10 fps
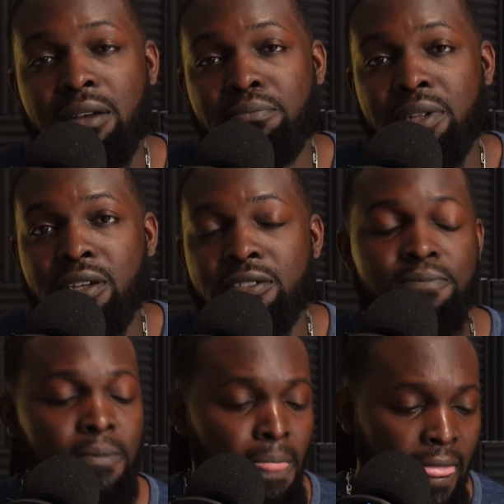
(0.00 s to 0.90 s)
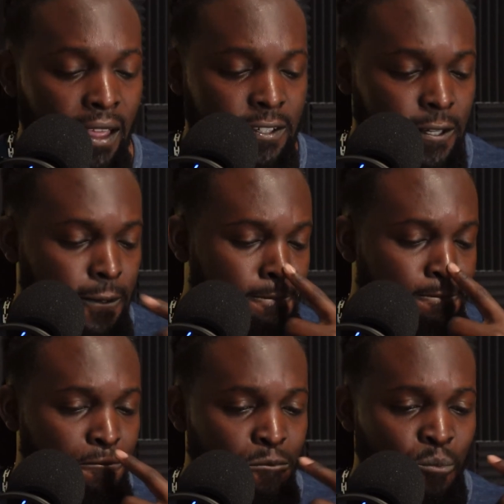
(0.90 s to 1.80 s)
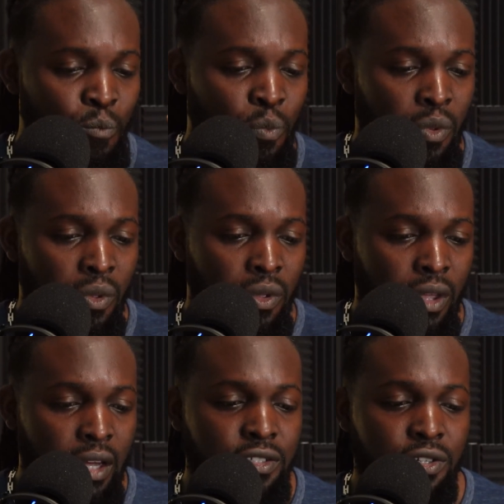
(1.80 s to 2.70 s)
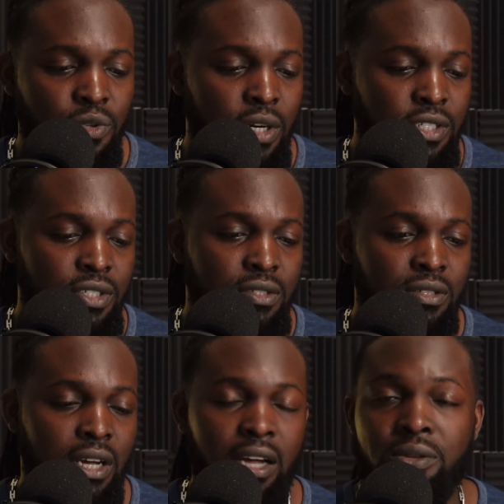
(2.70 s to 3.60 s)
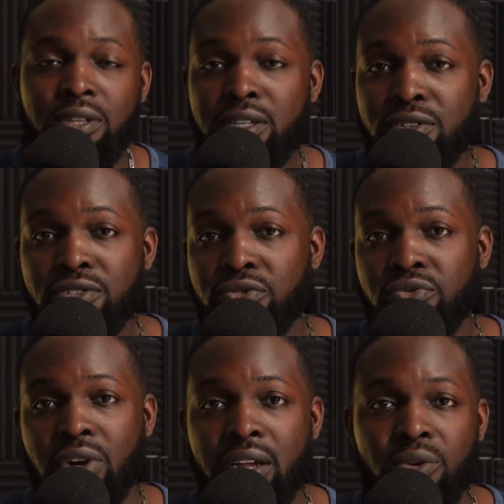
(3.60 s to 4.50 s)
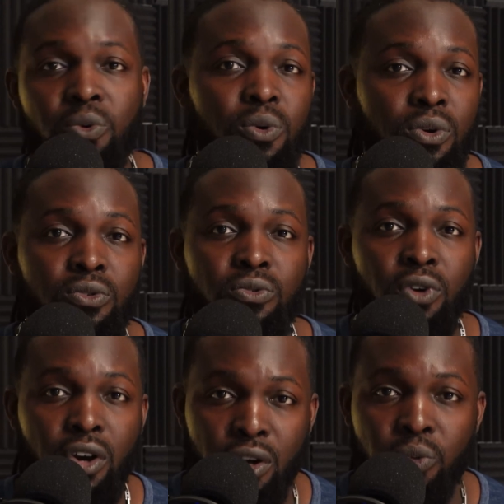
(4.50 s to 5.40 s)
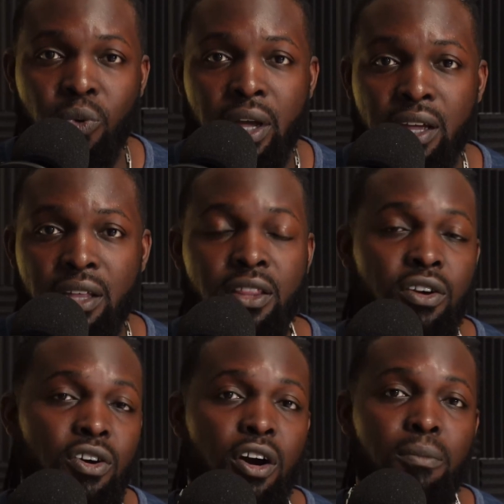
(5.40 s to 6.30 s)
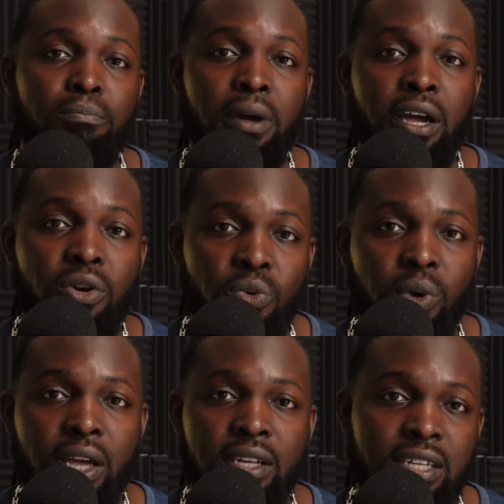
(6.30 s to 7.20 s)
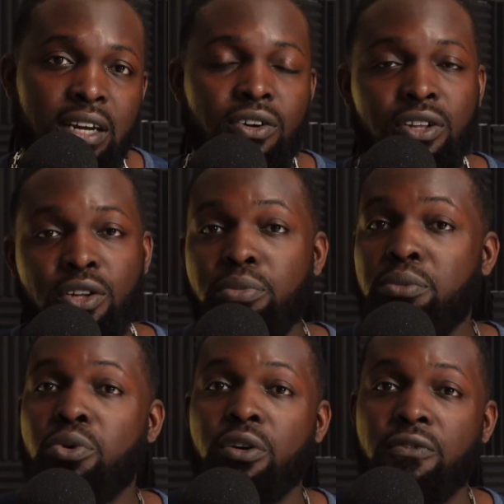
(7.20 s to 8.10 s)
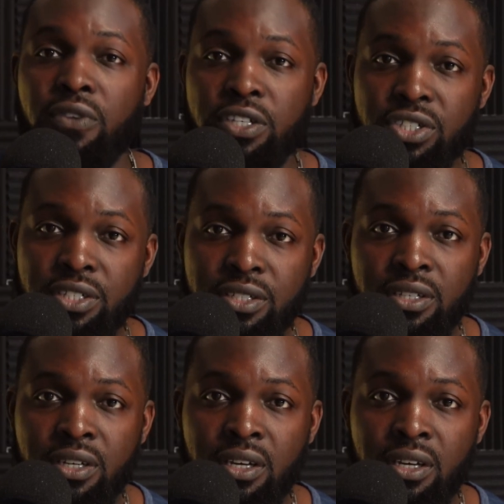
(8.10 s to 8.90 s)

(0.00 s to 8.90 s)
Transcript: place. So to answer your question, I don't think there's a right or wrong way. There are better ways that are a little bit more efficient,